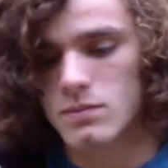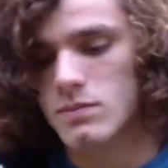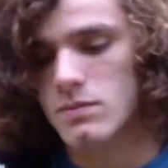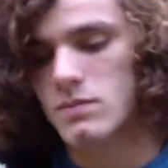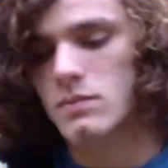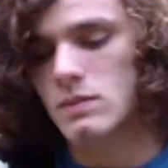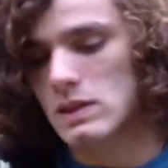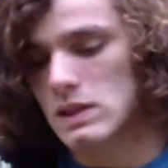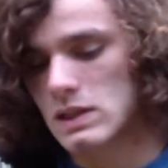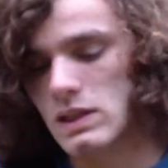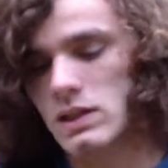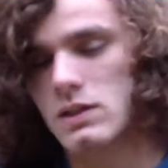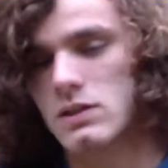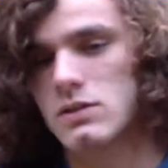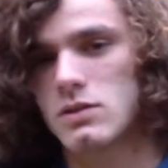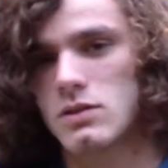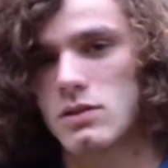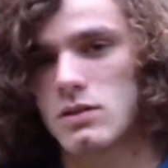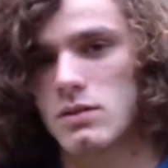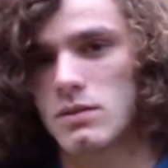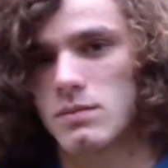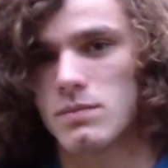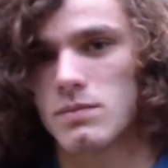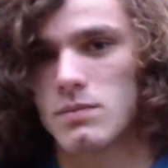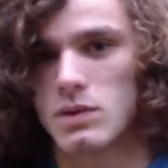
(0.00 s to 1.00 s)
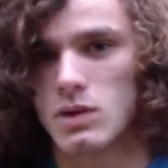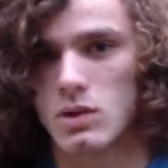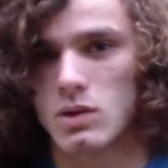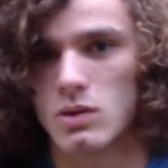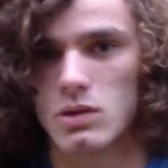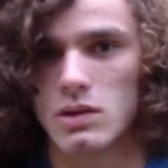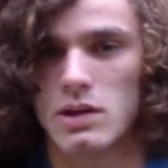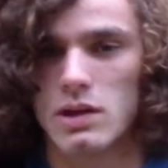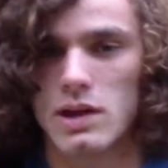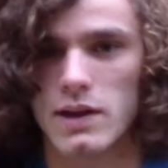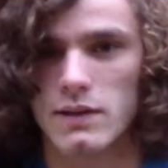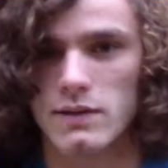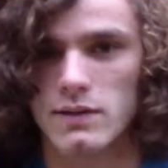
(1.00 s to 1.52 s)
they need to know to
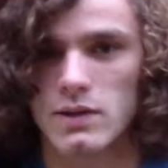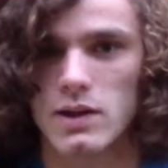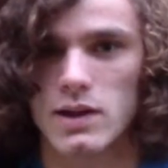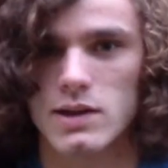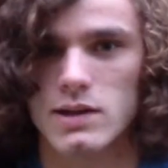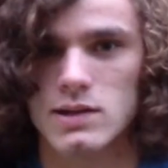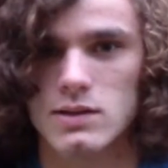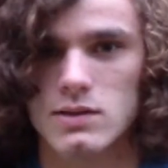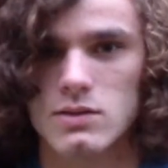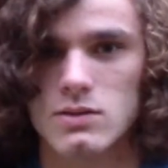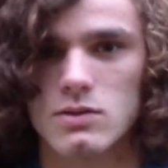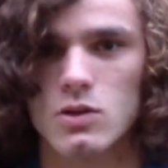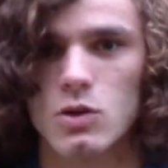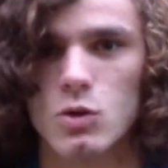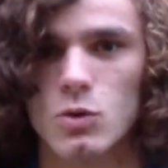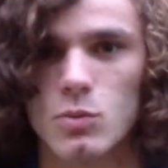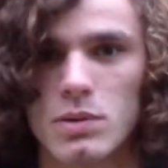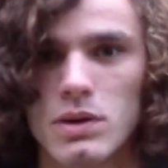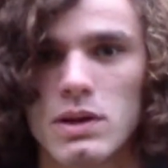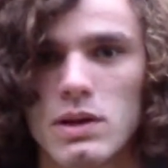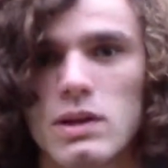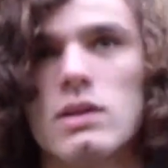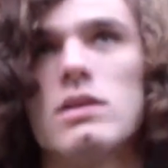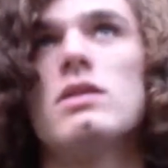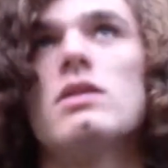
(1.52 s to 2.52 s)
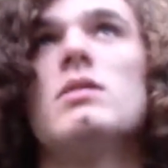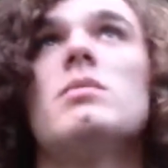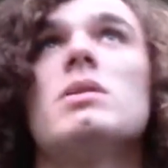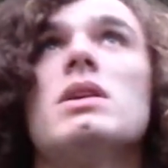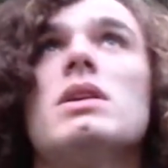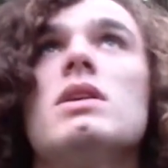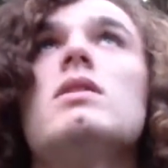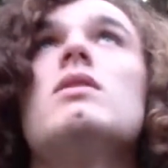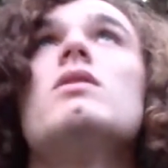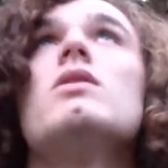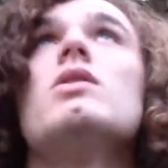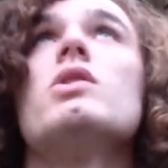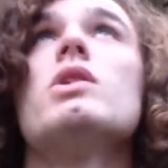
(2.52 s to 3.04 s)
have their eyes open and to be
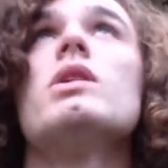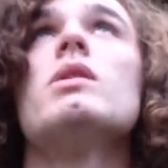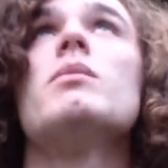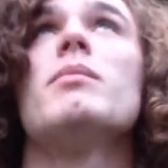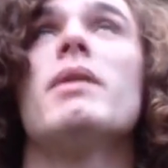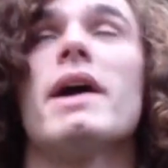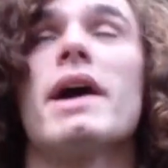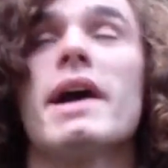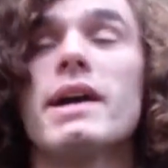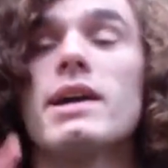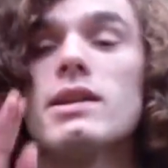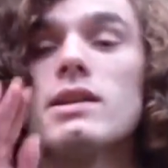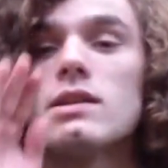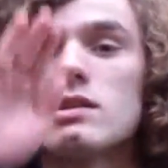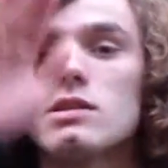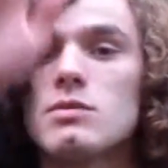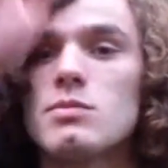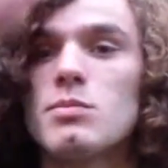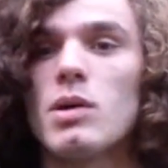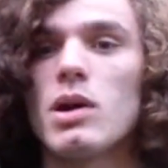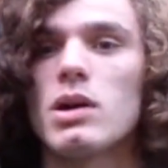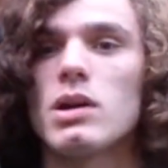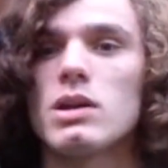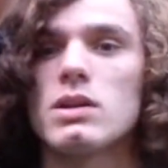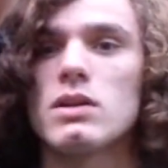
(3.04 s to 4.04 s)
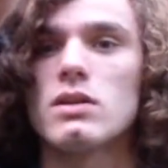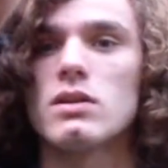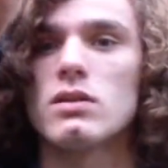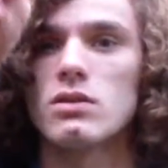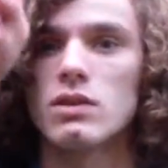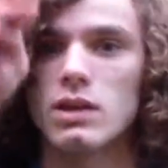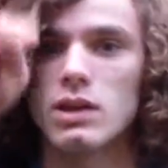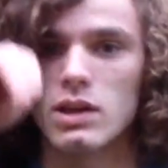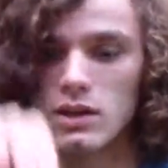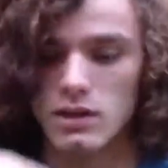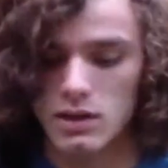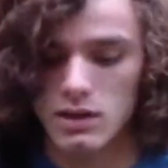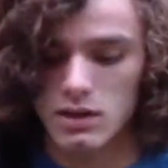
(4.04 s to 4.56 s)
looking back and spotting their
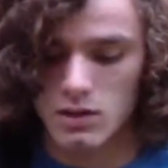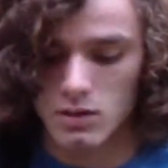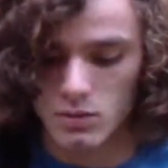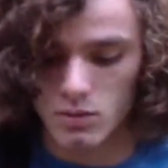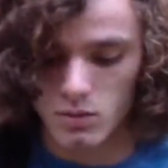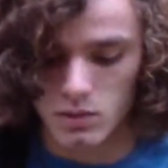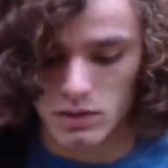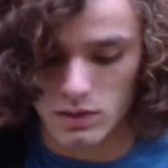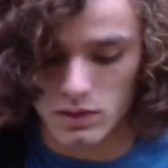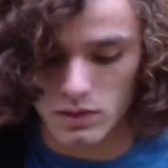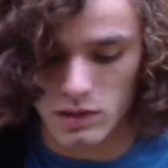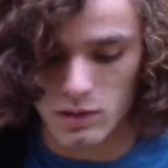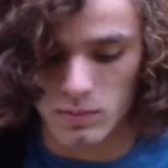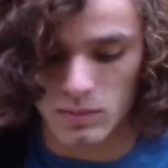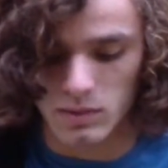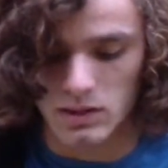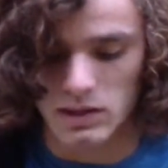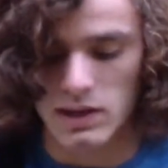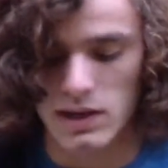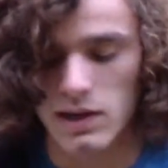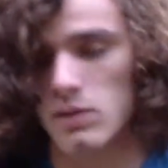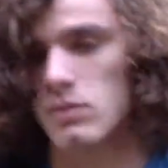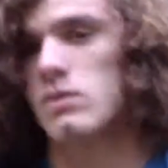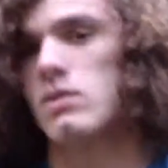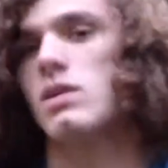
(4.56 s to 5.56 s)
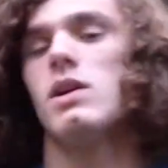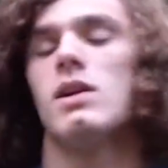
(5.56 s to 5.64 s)
landing when they're coming down.